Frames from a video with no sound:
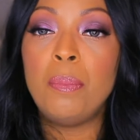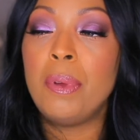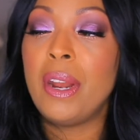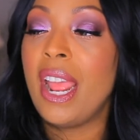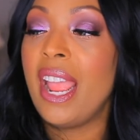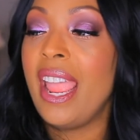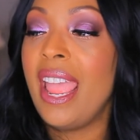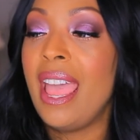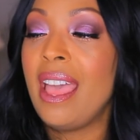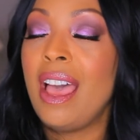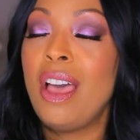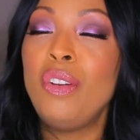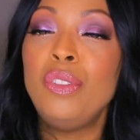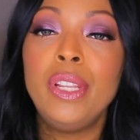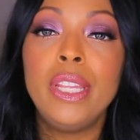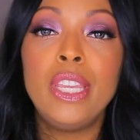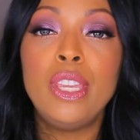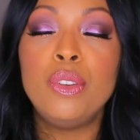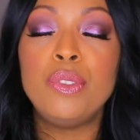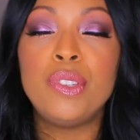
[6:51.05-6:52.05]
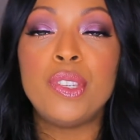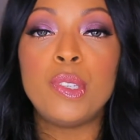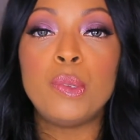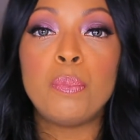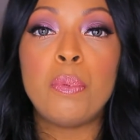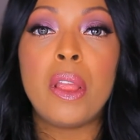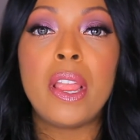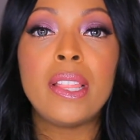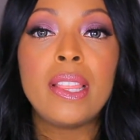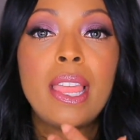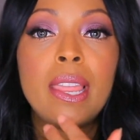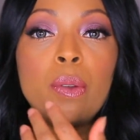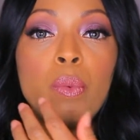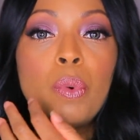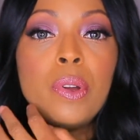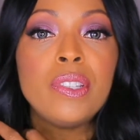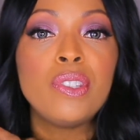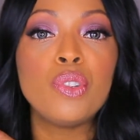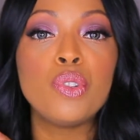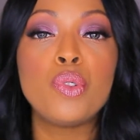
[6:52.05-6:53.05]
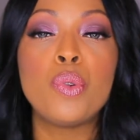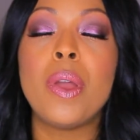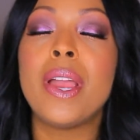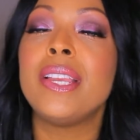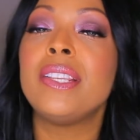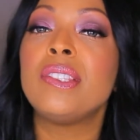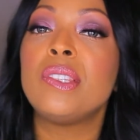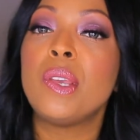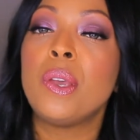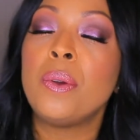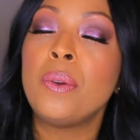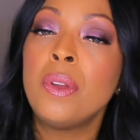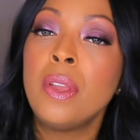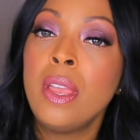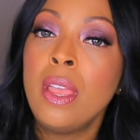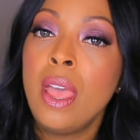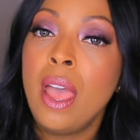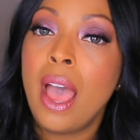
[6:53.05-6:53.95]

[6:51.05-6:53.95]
but I only use the spray like once or twice, so